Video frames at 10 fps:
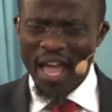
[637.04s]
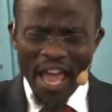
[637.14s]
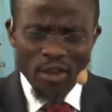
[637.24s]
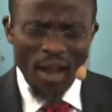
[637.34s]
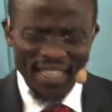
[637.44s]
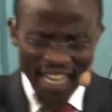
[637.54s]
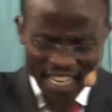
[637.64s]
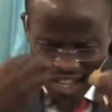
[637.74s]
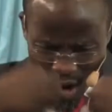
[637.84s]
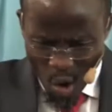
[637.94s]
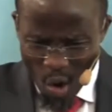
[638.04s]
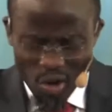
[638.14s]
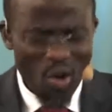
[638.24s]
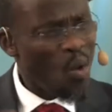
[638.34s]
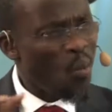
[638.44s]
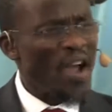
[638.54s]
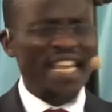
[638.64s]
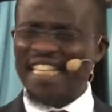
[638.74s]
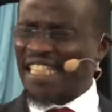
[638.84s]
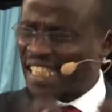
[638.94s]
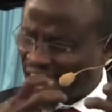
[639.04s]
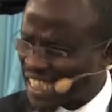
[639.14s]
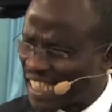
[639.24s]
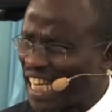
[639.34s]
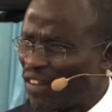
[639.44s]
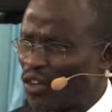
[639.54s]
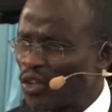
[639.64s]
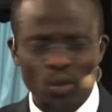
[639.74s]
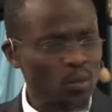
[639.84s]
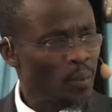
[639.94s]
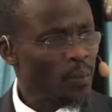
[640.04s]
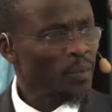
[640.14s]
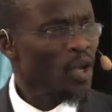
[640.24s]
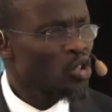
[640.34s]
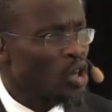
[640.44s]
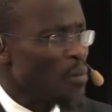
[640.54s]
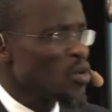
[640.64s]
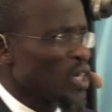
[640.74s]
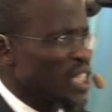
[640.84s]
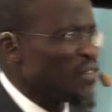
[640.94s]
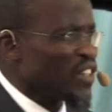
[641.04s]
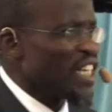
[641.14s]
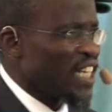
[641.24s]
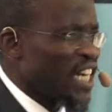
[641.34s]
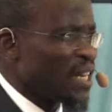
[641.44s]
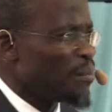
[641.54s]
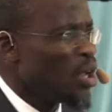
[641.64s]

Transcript: and you are taking on what He's giving you. Some you receive in a dream,